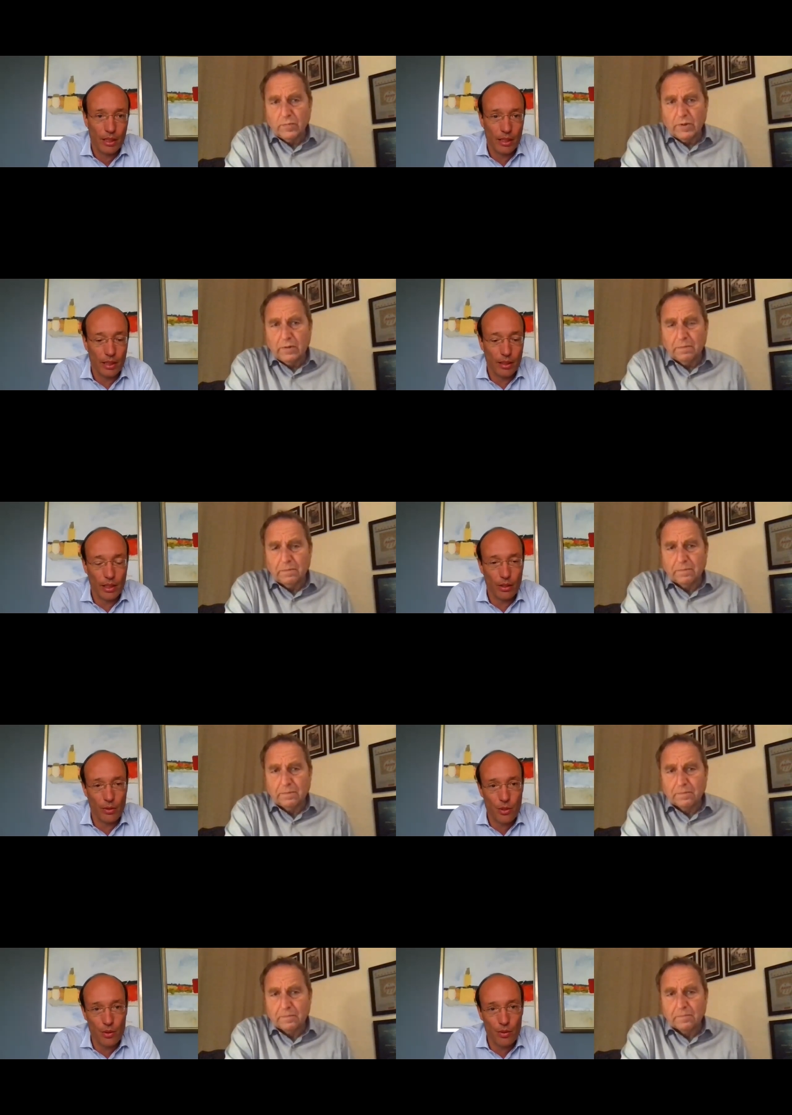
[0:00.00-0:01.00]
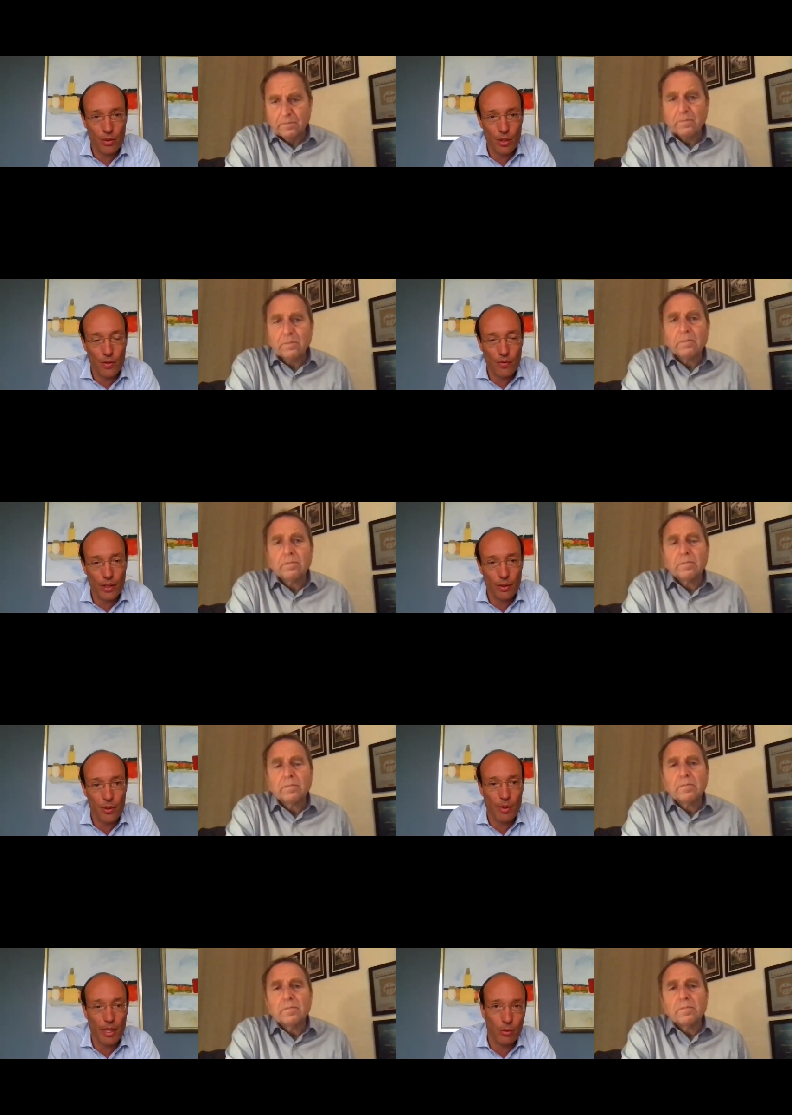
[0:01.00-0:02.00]
Speaker 1: yeah. uh, in, those
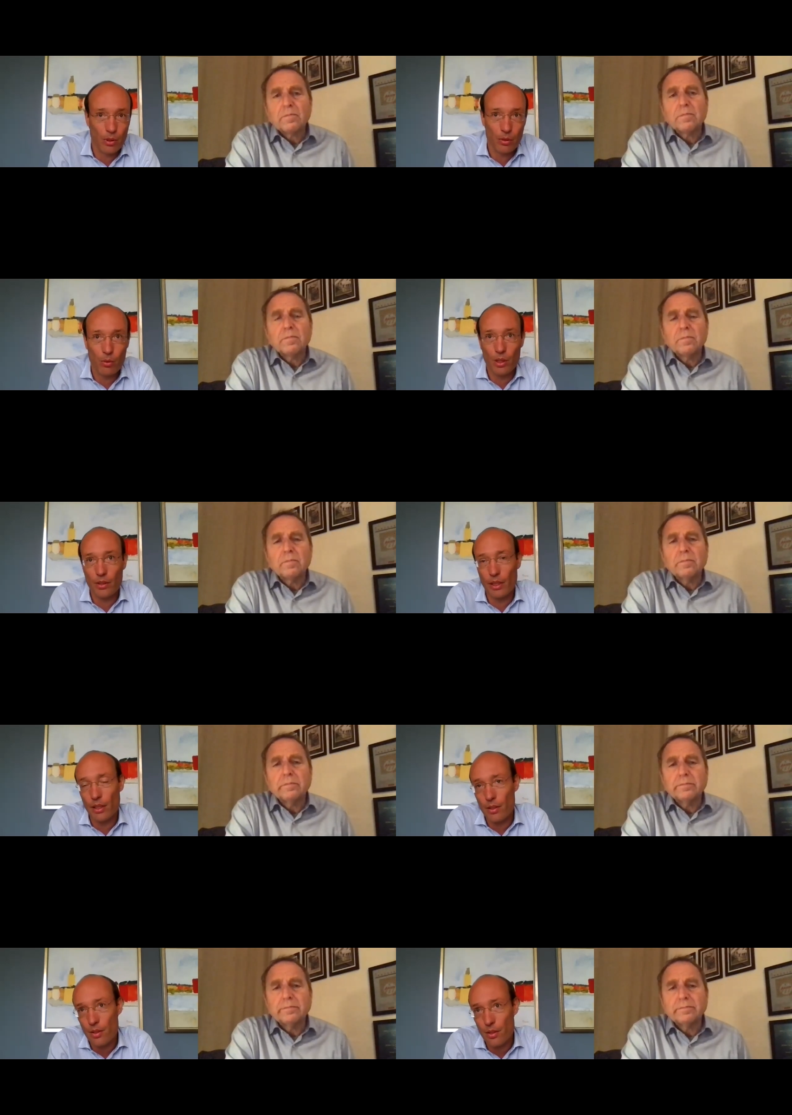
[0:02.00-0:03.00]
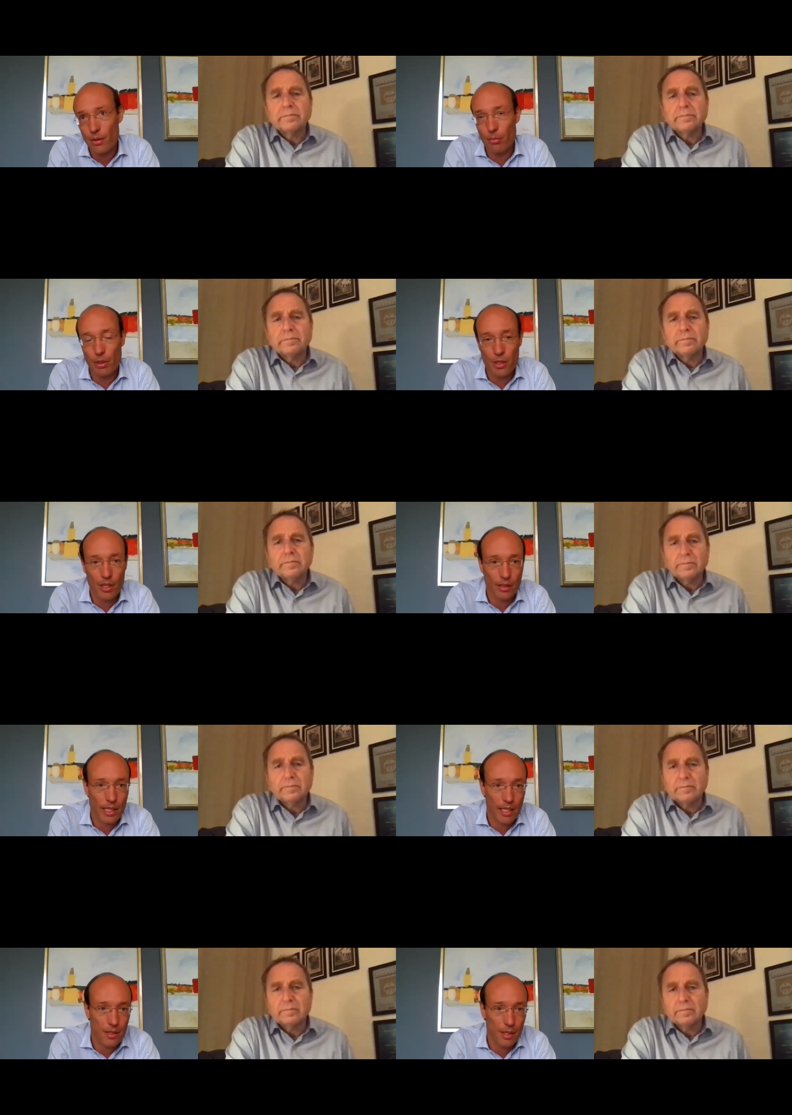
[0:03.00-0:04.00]
fields, right? Quarantines, PCR
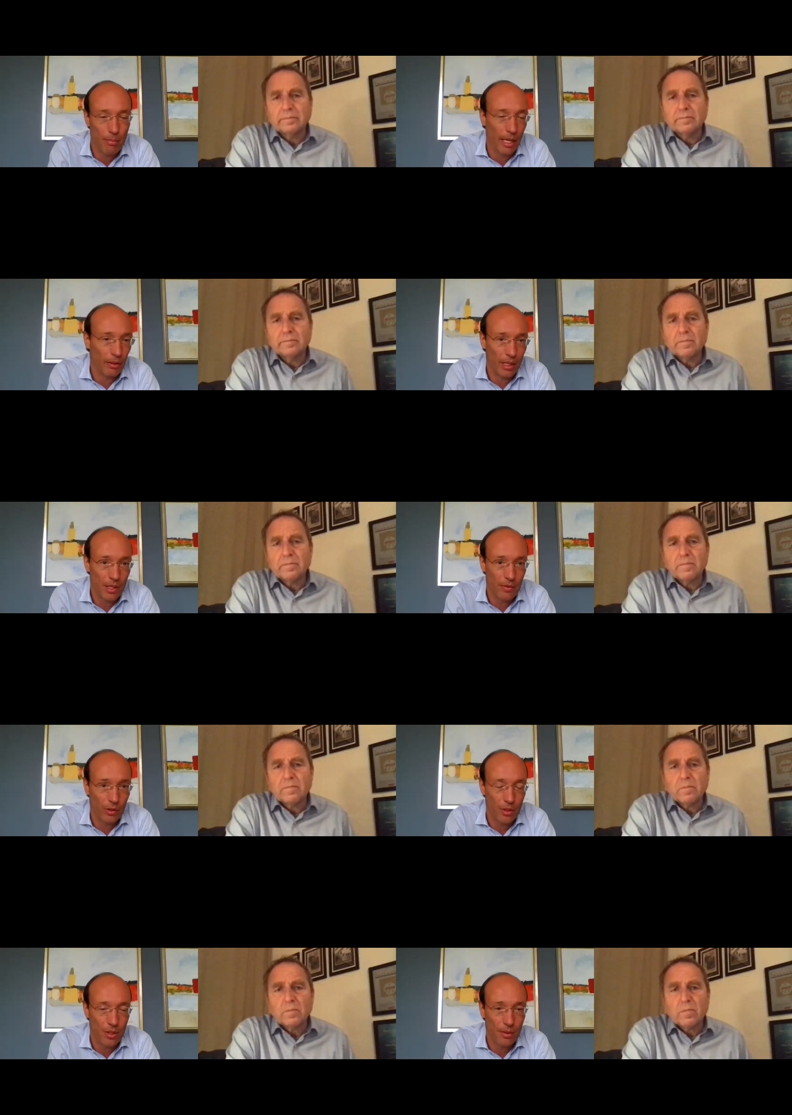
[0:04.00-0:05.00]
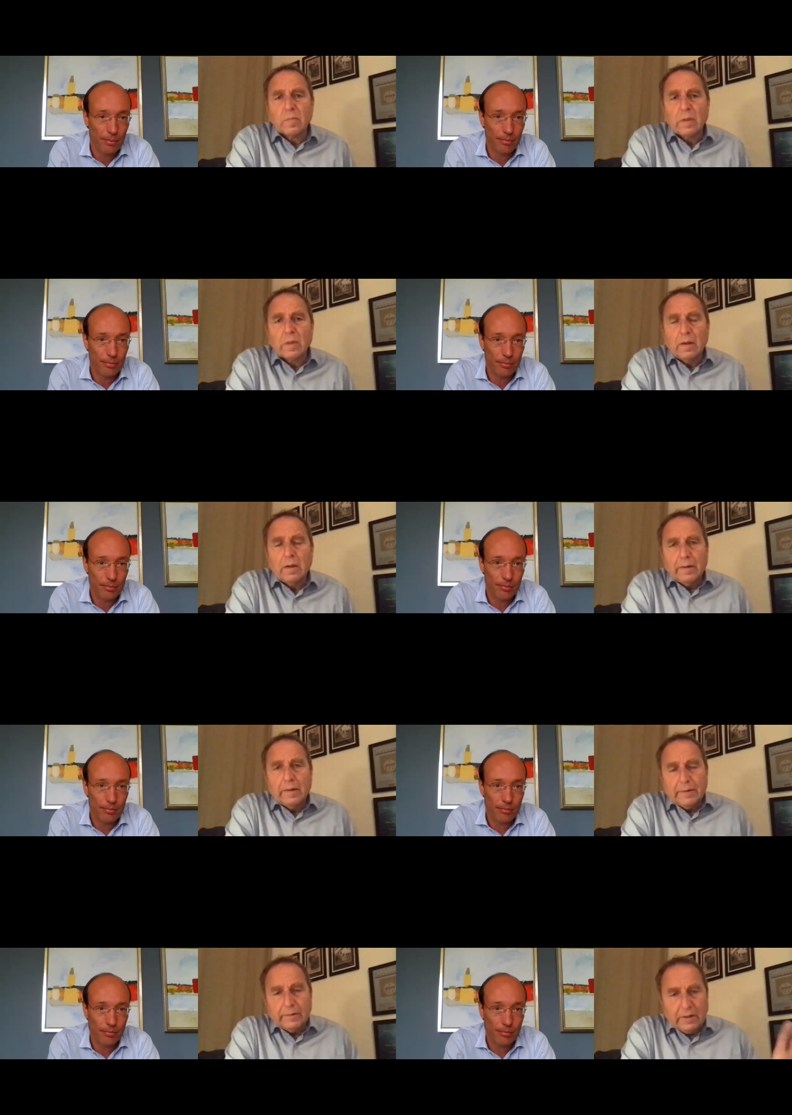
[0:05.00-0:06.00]
tests, the better it is, of course.
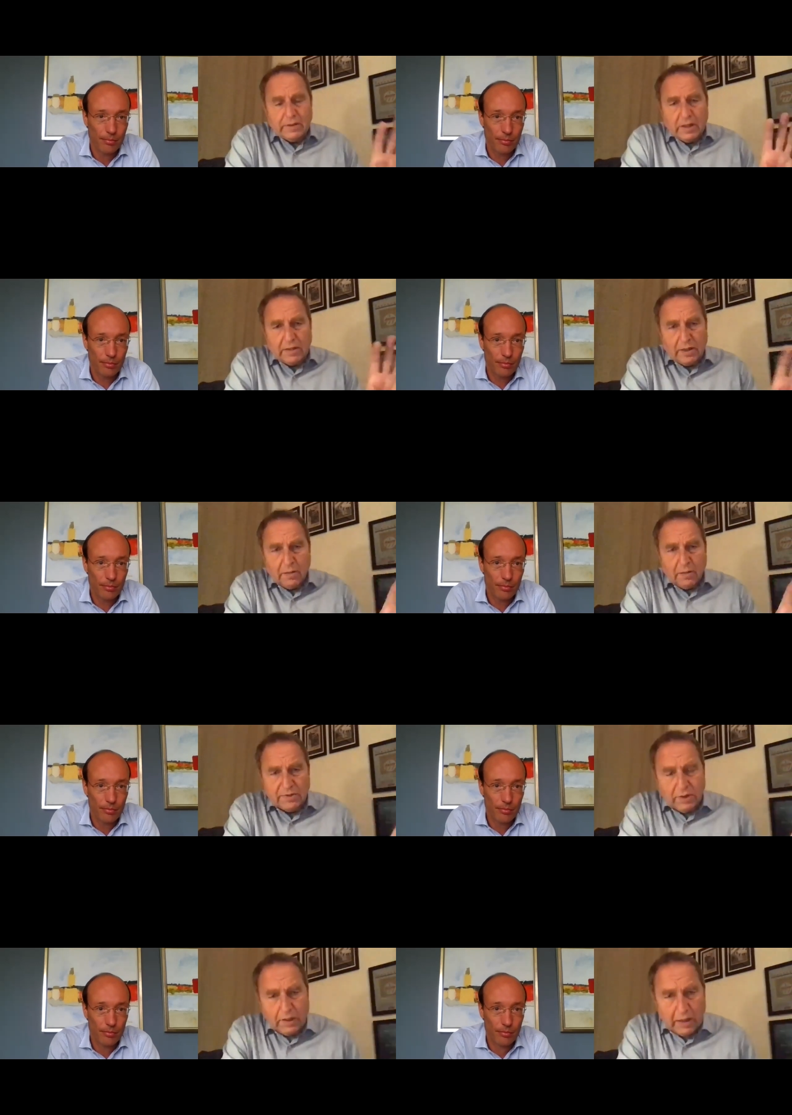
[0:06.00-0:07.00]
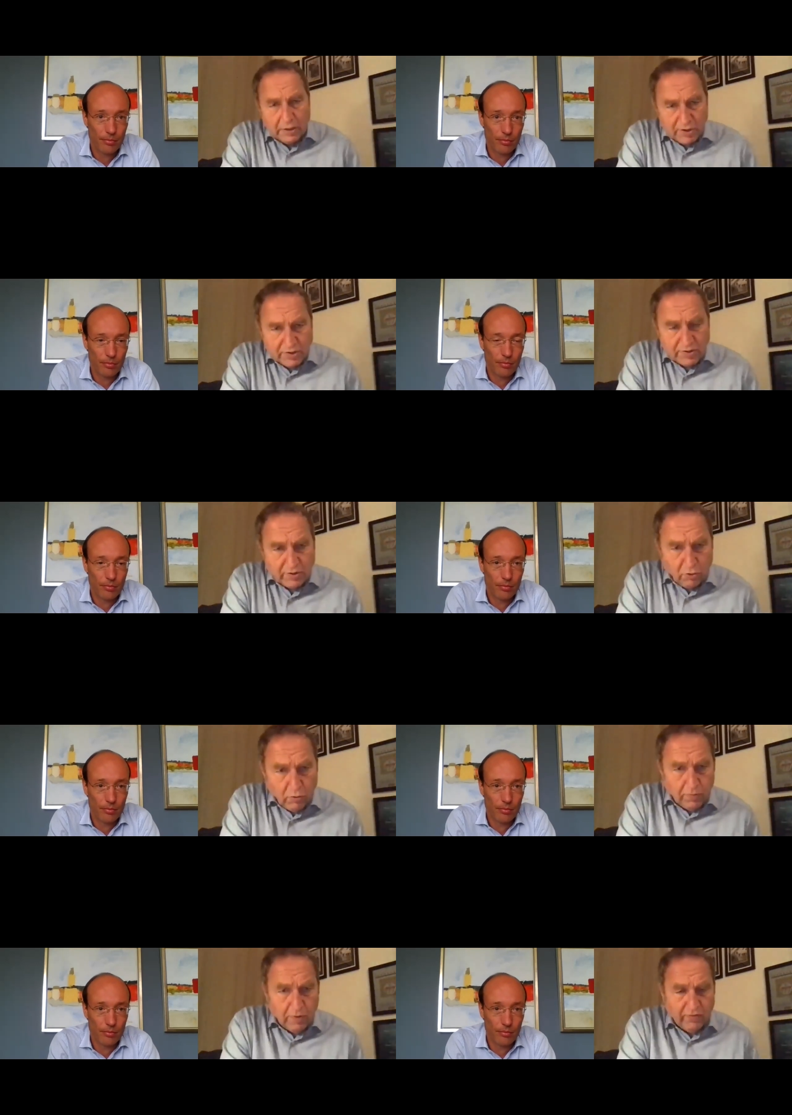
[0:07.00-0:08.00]
Speaker 2: There's Latam is the largest
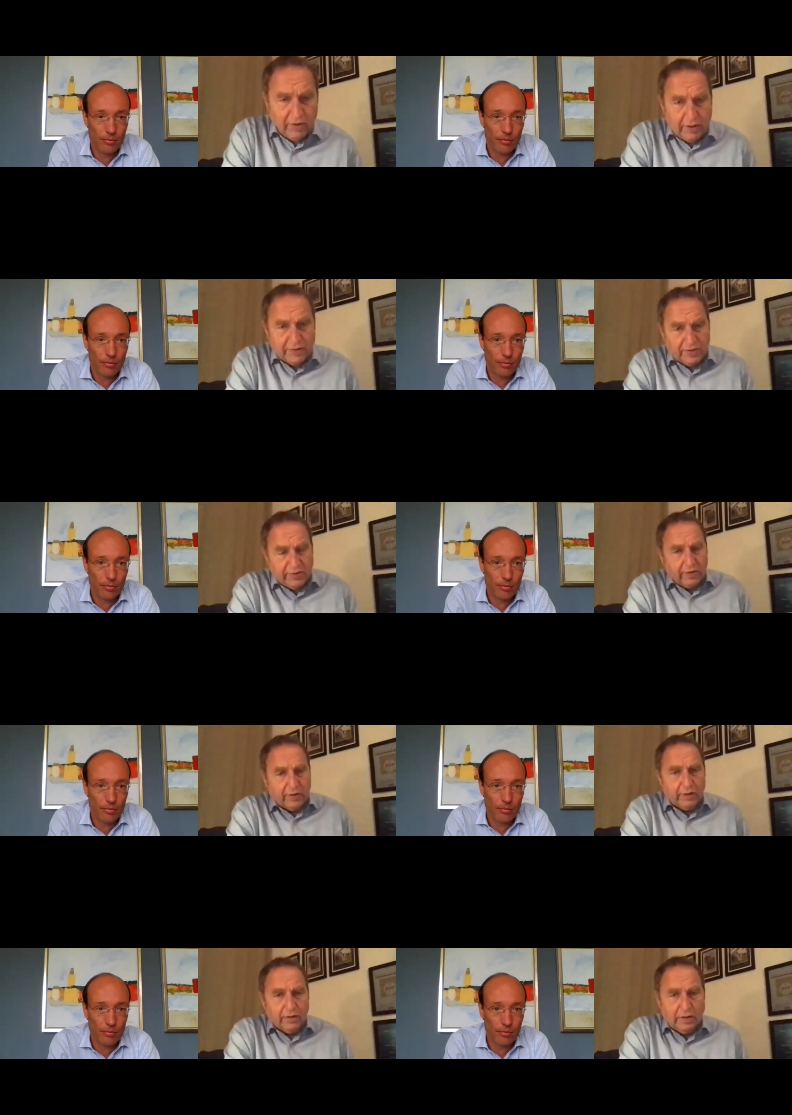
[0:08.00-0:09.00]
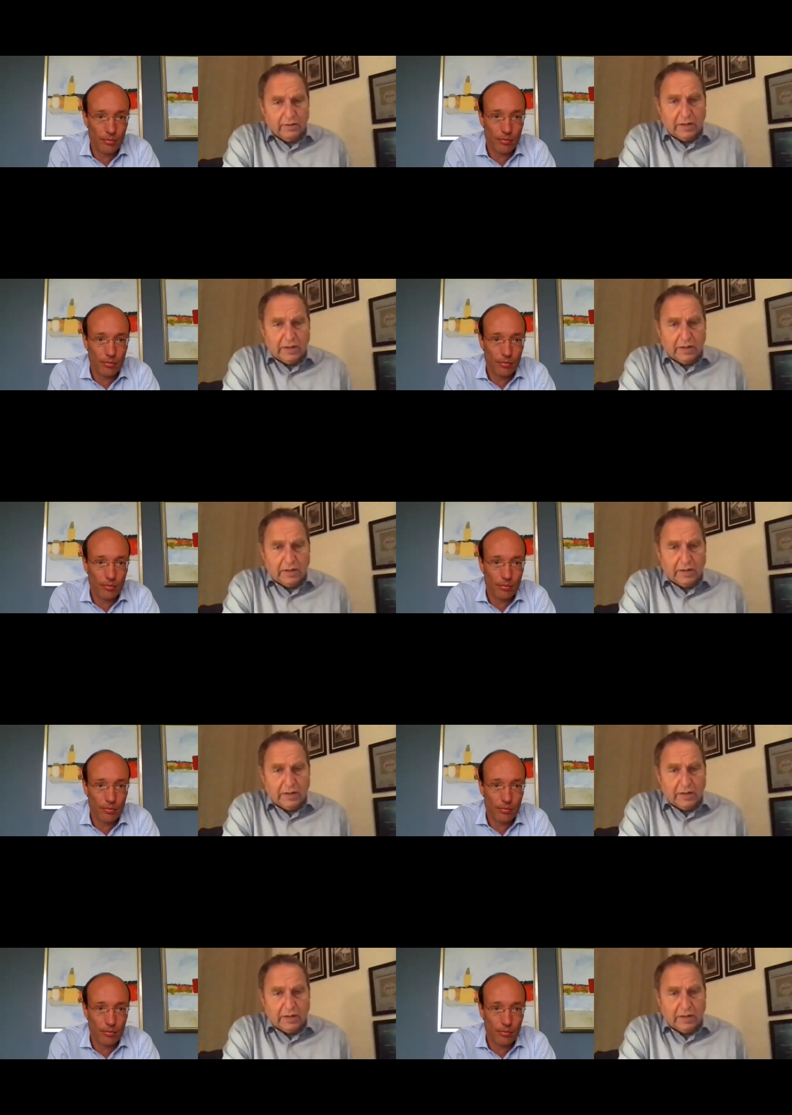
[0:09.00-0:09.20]
group of airlines, I think, in, in